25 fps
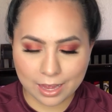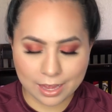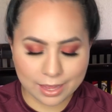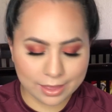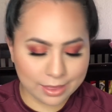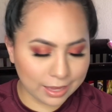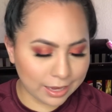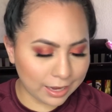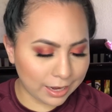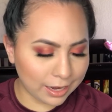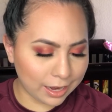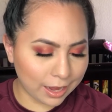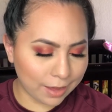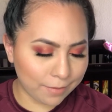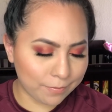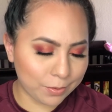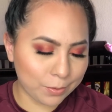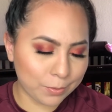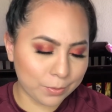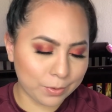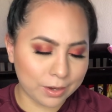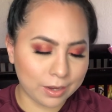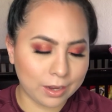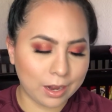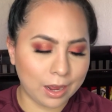They didn't have
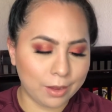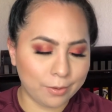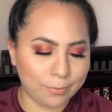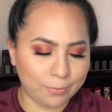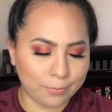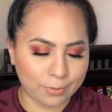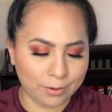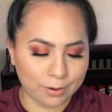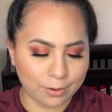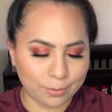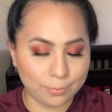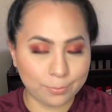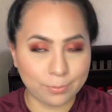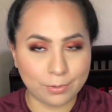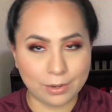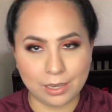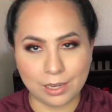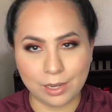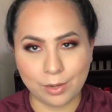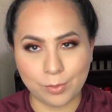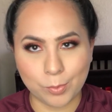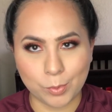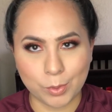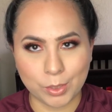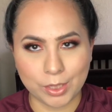the one I
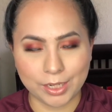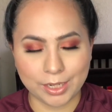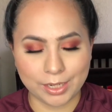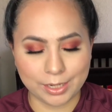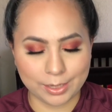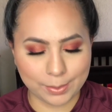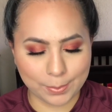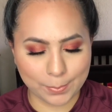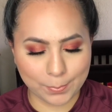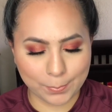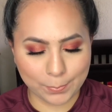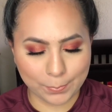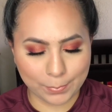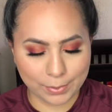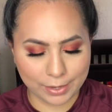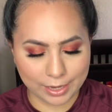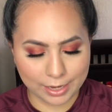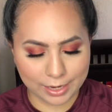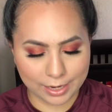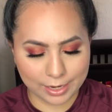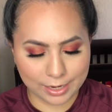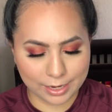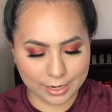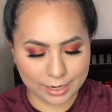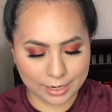really wanted,
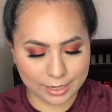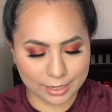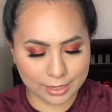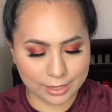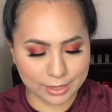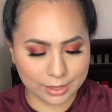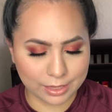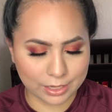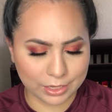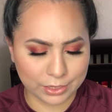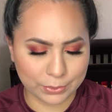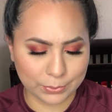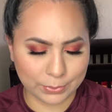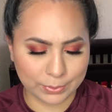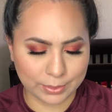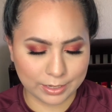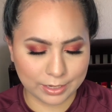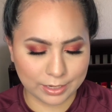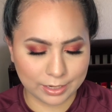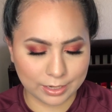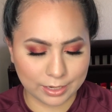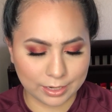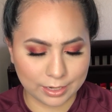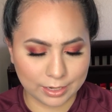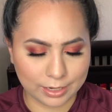but this
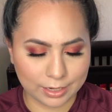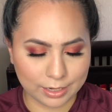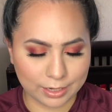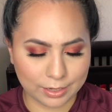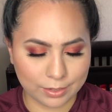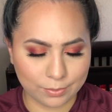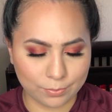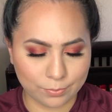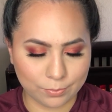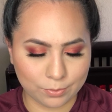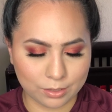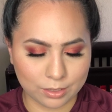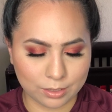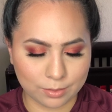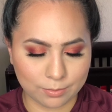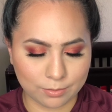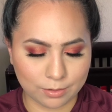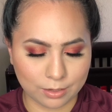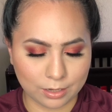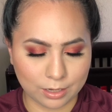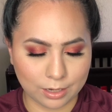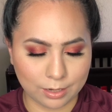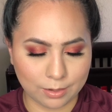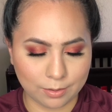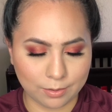one was
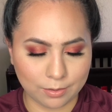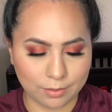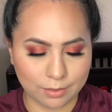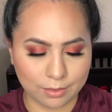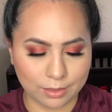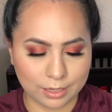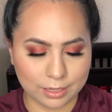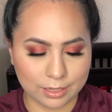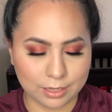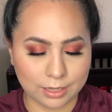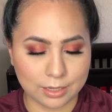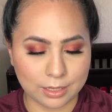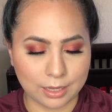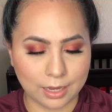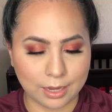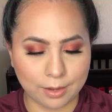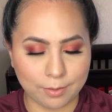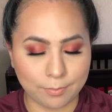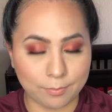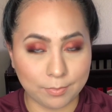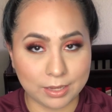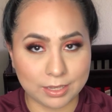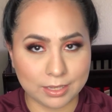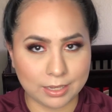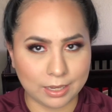gonna... This is
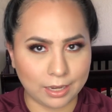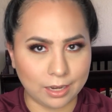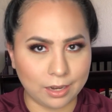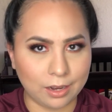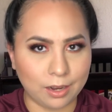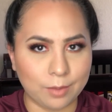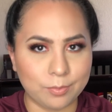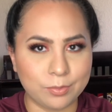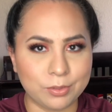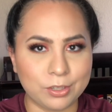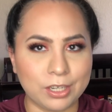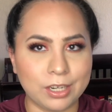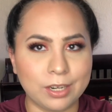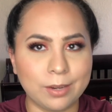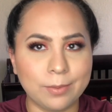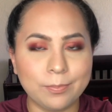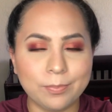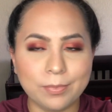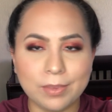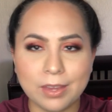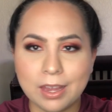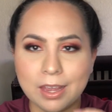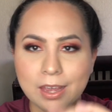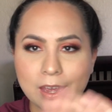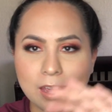like my second option.
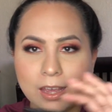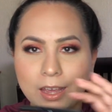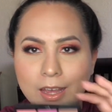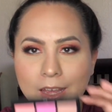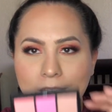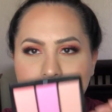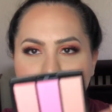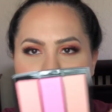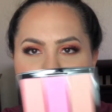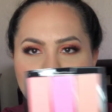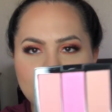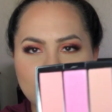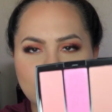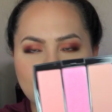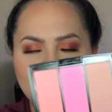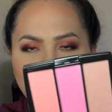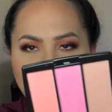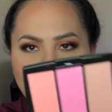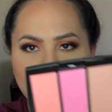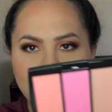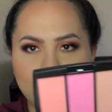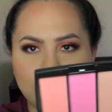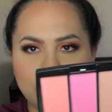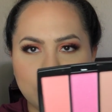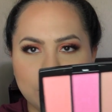
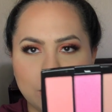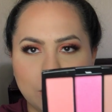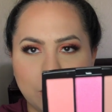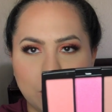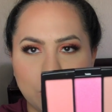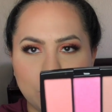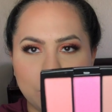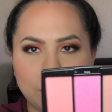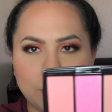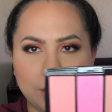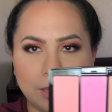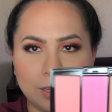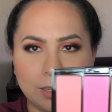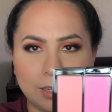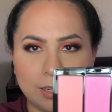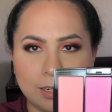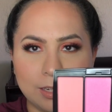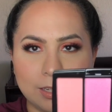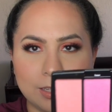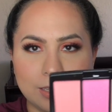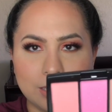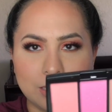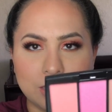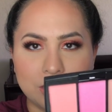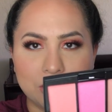So, oh my
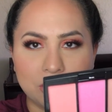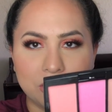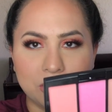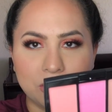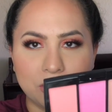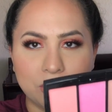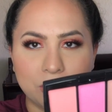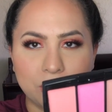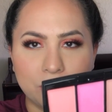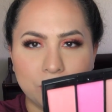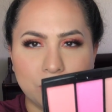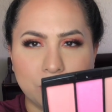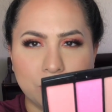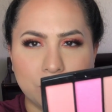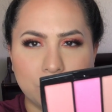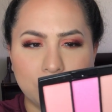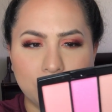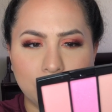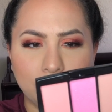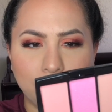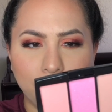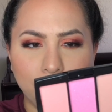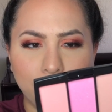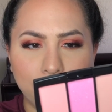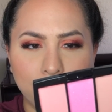goodness, these are
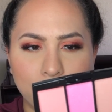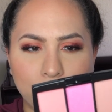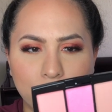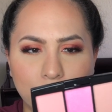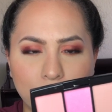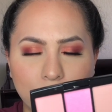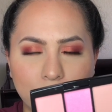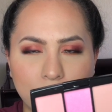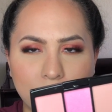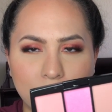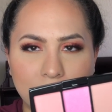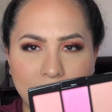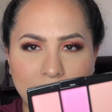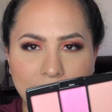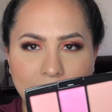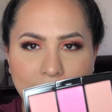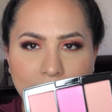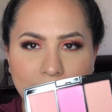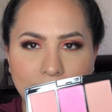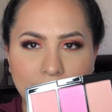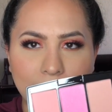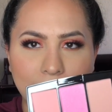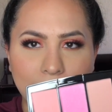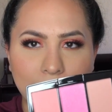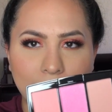so
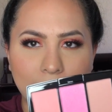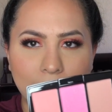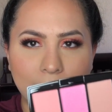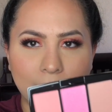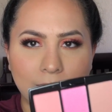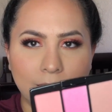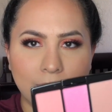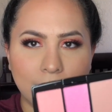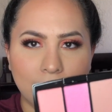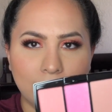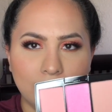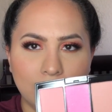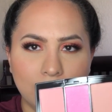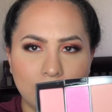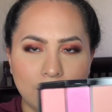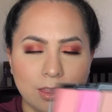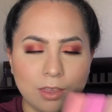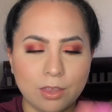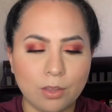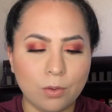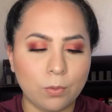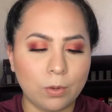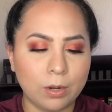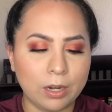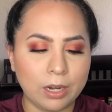pretty.
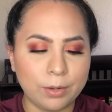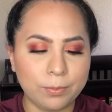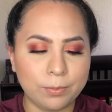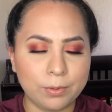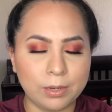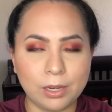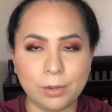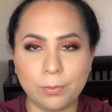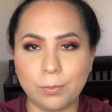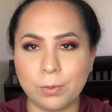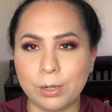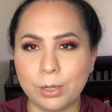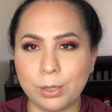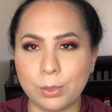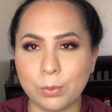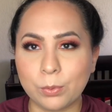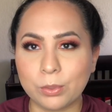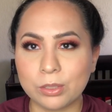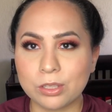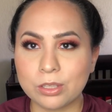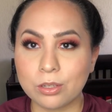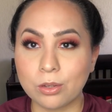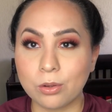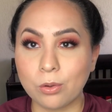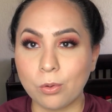The one I really wanted
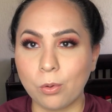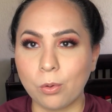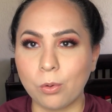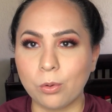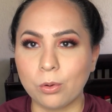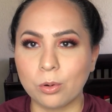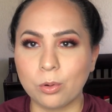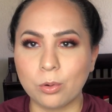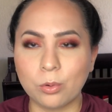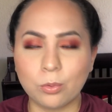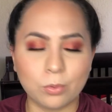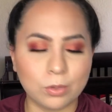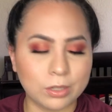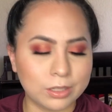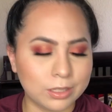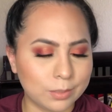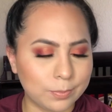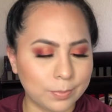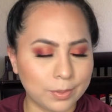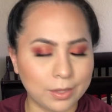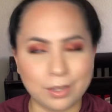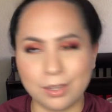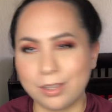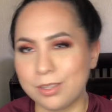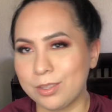was the coral ones
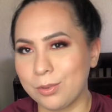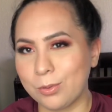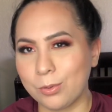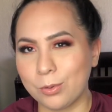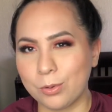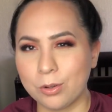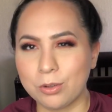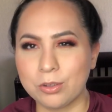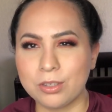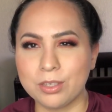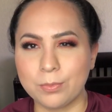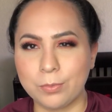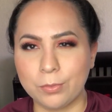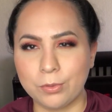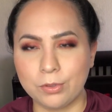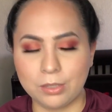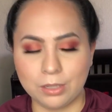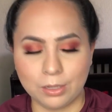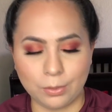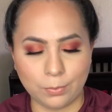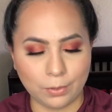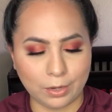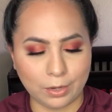because coral is mostly